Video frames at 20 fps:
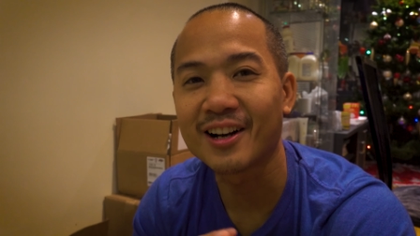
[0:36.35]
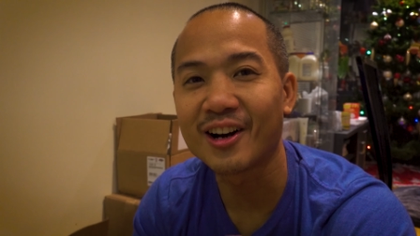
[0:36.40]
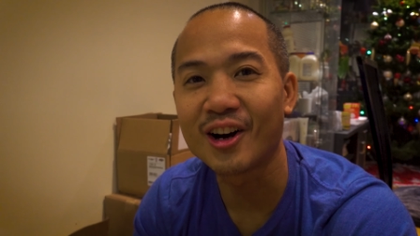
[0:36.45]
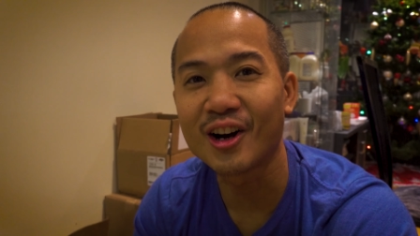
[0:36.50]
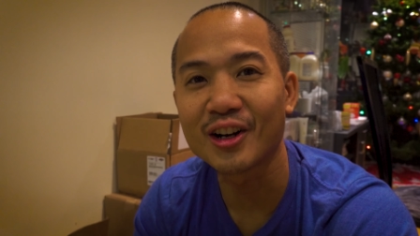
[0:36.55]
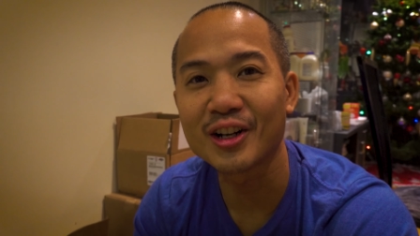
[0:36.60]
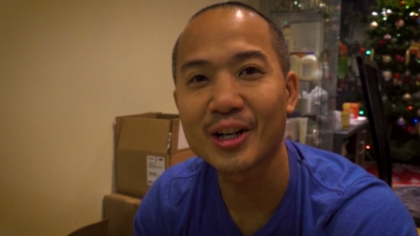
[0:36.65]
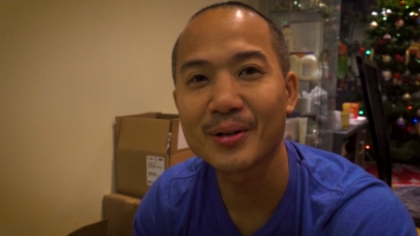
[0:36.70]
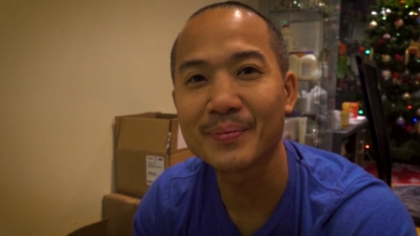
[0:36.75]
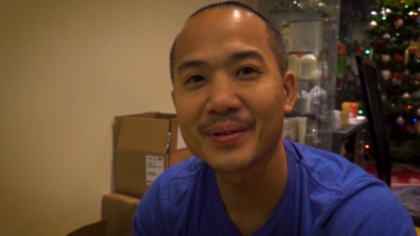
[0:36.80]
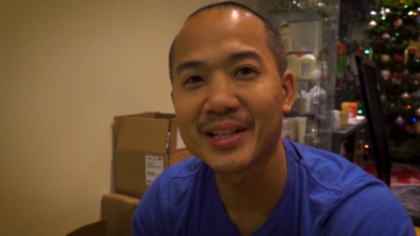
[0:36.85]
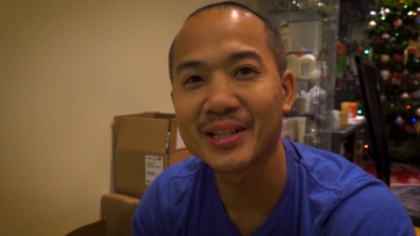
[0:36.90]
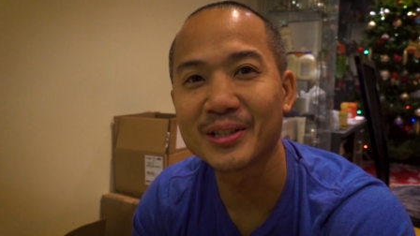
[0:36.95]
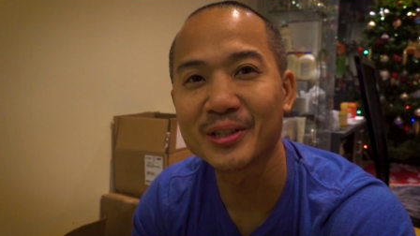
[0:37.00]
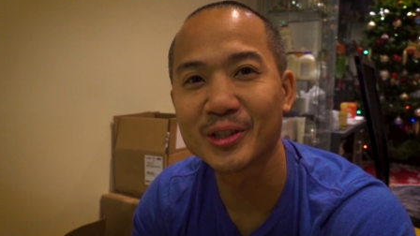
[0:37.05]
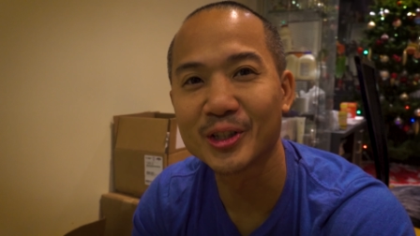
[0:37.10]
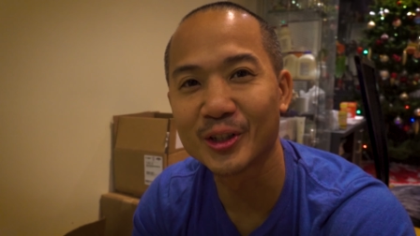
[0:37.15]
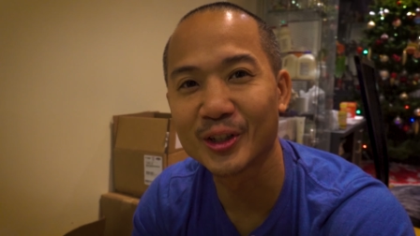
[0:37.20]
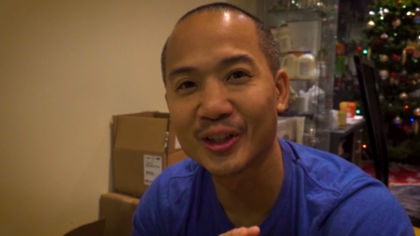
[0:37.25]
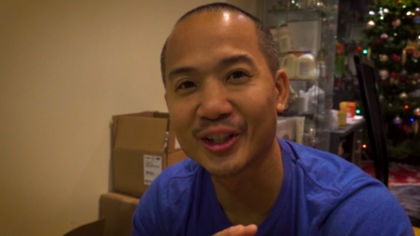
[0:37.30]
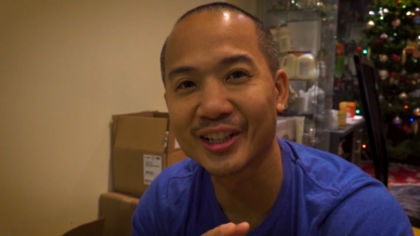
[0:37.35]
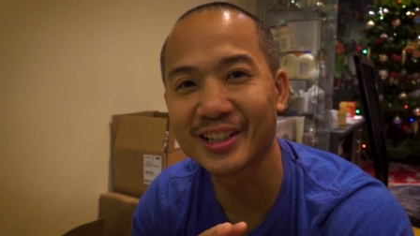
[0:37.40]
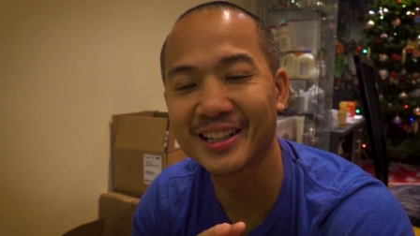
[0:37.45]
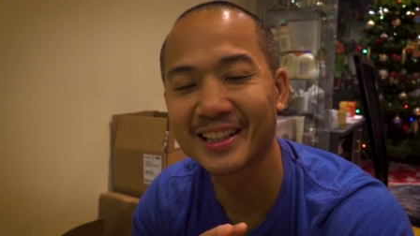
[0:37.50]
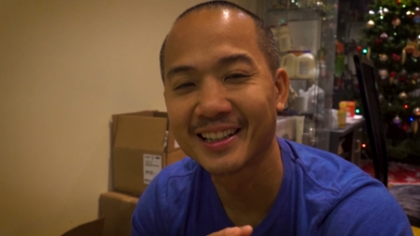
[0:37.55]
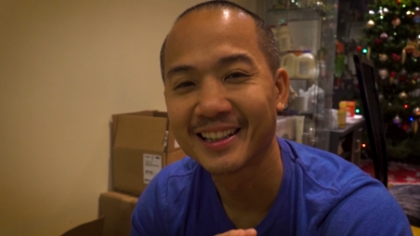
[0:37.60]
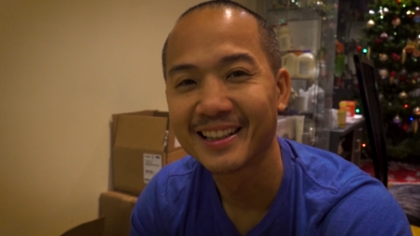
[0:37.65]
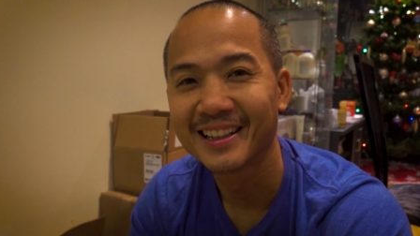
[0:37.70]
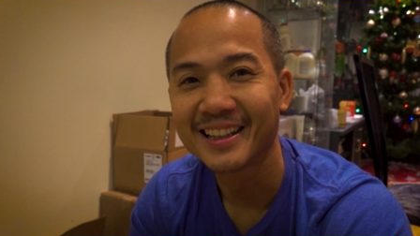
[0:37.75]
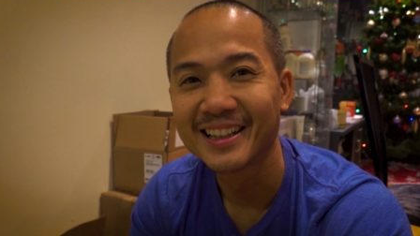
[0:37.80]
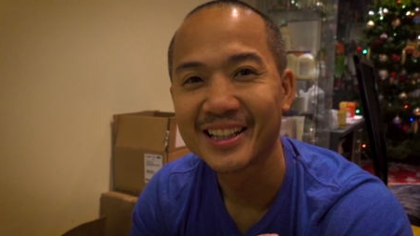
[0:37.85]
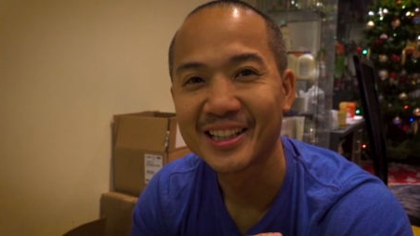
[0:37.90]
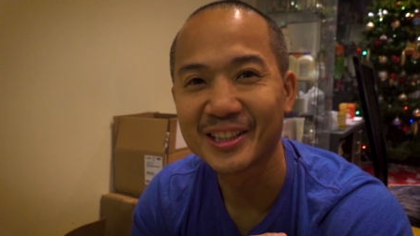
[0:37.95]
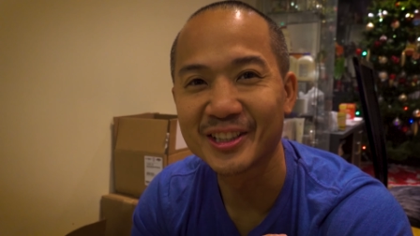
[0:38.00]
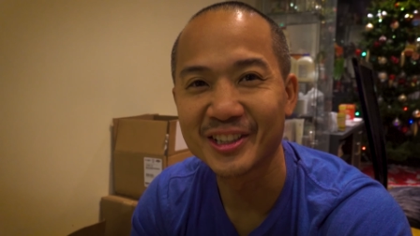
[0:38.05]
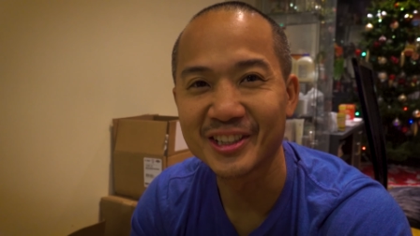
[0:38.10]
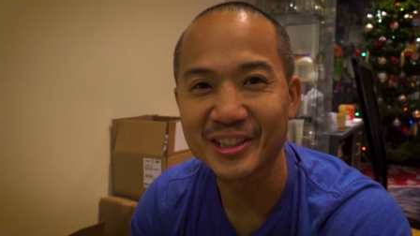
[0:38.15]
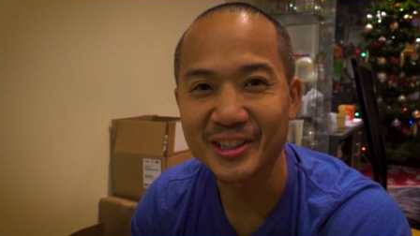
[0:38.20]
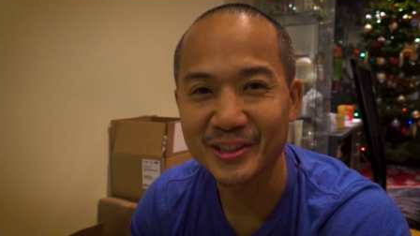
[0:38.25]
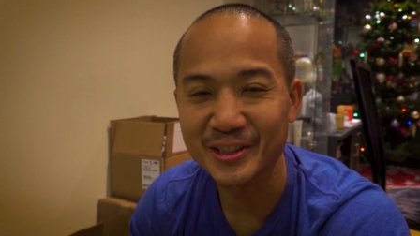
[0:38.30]
all come in during
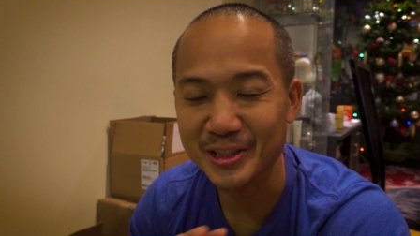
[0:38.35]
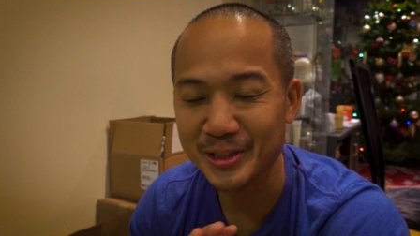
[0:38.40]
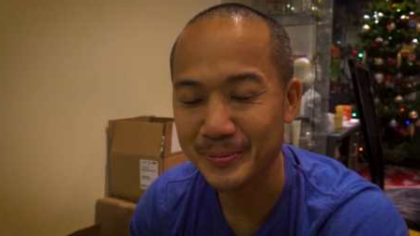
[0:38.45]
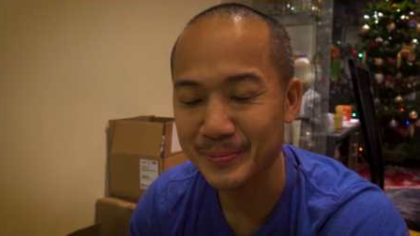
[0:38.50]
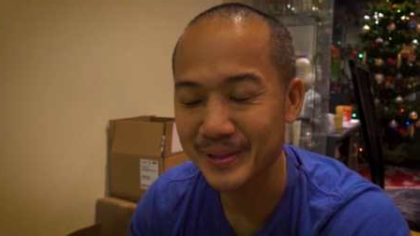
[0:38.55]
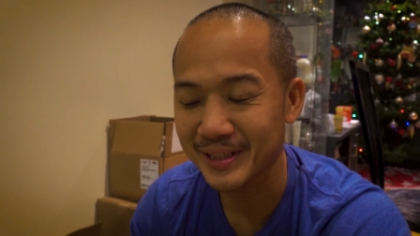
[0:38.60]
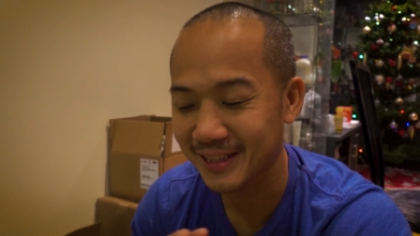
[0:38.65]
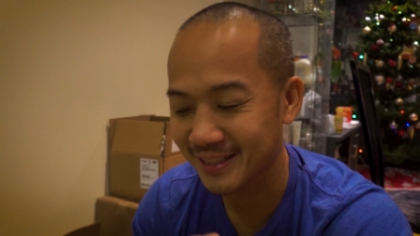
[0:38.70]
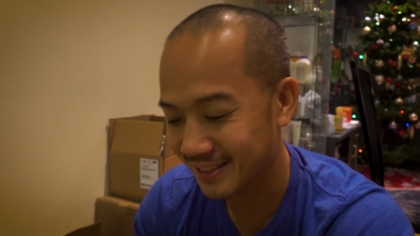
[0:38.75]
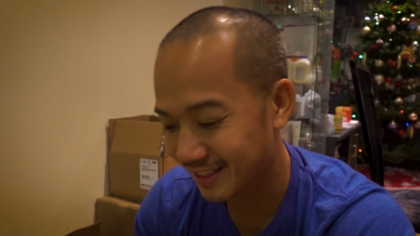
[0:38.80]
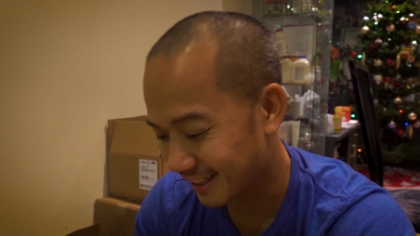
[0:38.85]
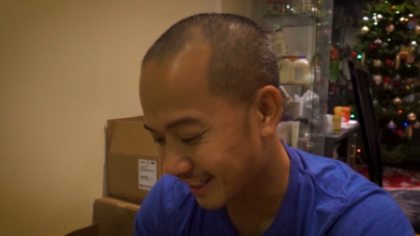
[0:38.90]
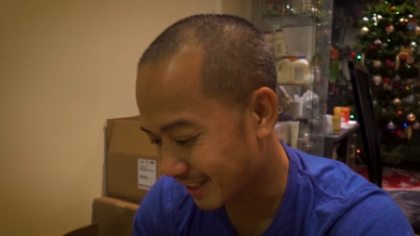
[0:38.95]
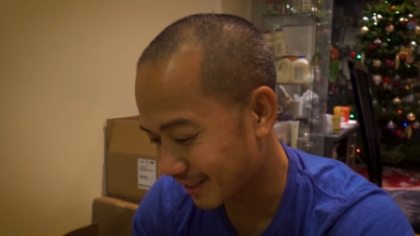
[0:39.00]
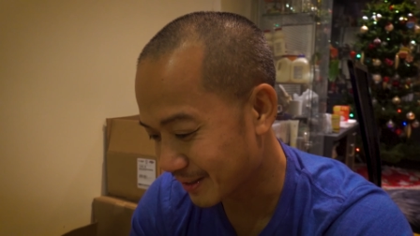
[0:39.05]
Christmas.